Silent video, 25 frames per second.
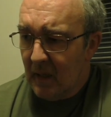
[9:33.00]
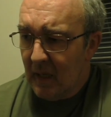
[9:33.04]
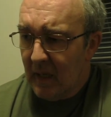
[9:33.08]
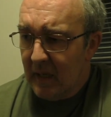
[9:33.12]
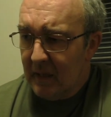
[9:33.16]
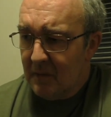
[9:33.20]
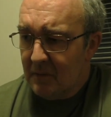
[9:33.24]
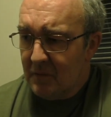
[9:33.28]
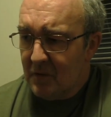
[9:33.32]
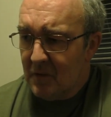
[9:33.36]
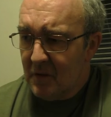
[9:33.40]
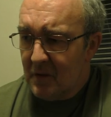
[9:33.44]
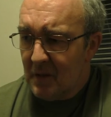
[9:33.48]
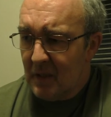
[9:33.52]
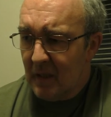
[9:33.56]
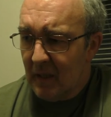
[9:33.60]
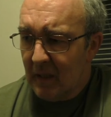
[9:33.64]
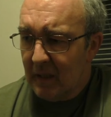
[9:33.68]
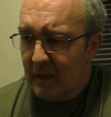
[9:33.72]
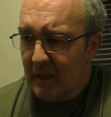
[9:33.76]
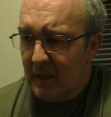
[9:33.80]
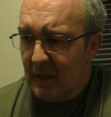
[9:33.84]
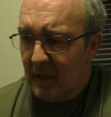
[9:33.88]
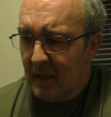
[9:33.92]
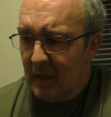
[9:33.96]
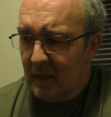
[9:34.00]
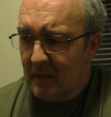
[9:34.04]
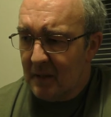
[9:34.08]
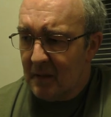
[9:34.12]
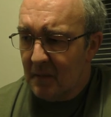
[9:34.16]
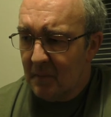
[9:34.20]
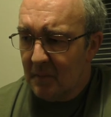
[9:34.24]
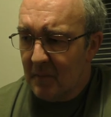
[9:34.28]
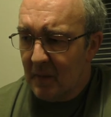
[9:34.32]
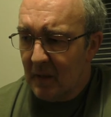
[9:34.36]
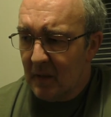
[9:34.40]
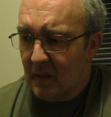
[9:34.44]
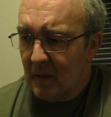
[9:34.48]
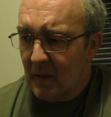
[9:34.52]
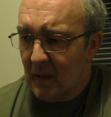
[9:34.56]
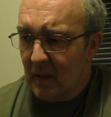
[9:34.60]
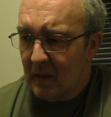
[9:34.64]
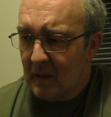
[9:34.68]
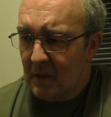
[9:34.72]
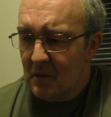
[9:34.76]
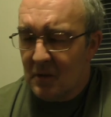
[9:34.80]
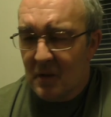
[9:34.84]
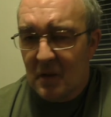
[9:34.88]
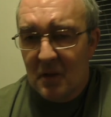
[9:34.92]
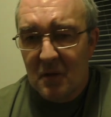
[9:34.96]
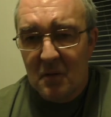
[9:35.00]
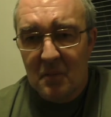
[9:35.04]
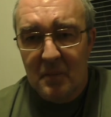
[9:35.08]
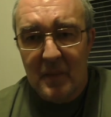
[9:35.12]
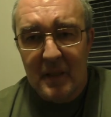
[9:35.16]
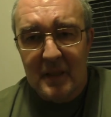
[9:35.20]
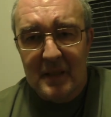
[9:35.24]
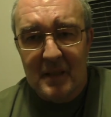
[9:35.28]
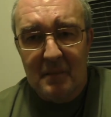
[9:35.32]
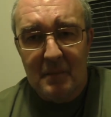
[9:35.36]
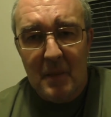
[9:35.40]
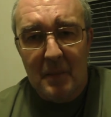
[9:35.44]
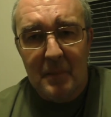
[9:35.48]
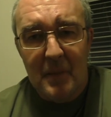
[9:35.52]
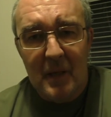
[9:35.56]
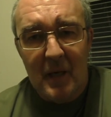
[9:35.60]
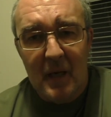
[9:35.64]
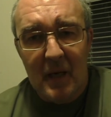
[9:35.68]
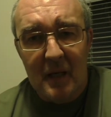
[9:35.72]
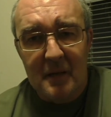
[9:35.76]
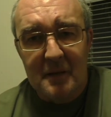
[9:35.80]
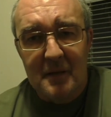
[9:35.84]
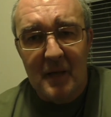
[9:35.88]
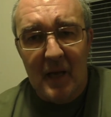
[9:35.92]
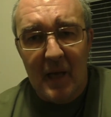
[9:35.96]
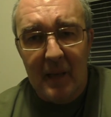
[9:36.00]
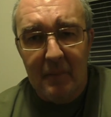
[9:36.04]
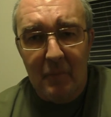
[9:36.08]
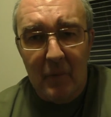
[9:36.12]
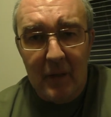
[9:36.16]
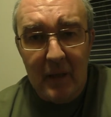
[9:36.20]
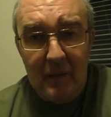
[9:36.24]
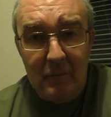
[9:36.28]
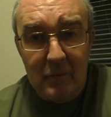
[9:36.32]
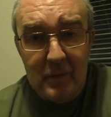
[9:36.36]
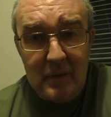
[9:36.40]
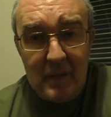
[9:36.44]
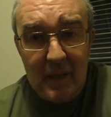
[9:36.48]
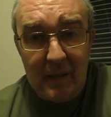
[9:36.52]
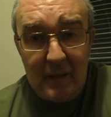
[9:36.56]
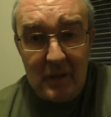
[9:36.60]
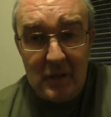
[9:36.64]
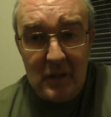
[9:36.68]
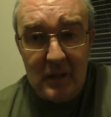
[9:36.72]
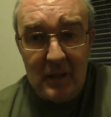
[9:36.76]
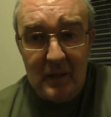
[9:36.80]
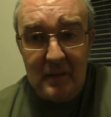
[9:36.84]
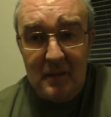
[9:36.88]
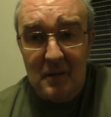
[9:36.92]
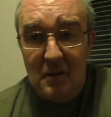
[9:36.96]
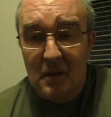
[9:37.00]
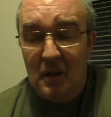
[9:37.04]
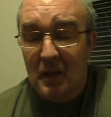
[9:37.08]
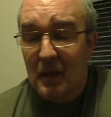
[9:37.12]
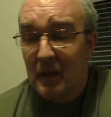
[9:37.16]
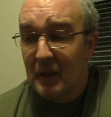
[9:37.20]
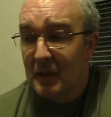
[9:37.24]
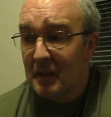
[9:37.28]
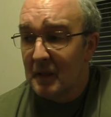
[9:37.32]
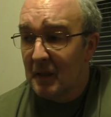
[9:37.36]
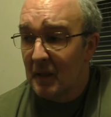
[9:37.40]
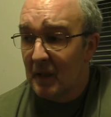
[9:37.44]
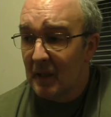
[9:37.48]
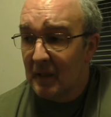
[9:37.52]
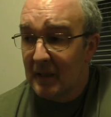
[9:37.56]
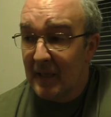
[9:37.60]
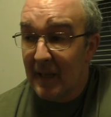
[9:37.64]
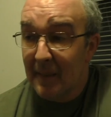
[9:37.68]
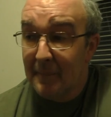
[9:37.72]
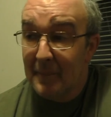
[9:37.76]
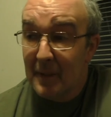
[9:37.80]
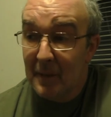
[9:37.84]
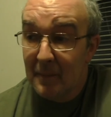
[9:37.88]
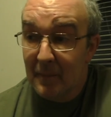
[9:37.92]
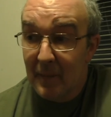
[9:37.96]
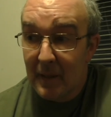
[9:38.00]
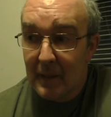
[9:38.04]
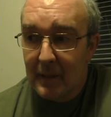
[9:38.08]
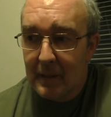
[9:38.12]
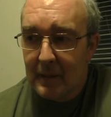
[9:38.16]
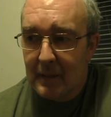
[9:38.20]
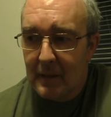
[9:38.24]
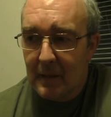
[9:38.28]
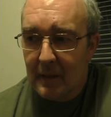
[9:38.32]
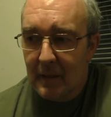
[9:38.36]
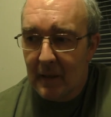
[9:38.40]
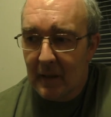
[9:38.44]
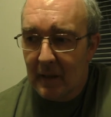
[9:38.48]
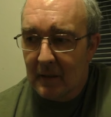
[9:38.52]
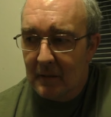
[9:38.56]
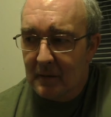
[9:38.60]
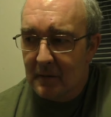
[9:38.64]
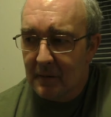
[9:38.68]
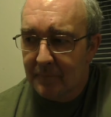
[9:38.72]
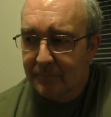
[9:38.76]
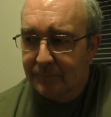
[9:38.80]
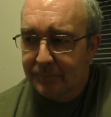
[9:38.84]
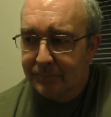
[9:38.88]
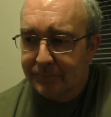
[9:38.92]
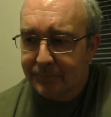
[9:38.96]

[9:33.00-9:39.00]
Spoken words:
And it was just like something I used to do bits in my part-time when I was actually sort of like cabinet making and that.